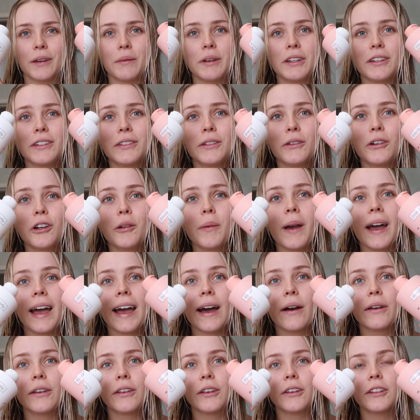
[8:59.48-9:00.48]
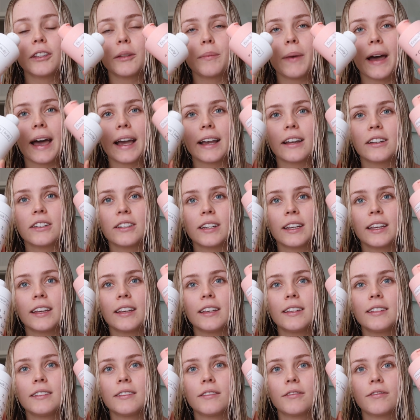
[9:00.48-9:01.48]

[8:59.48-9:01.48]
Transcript: can we just talk about how cute the packaging is?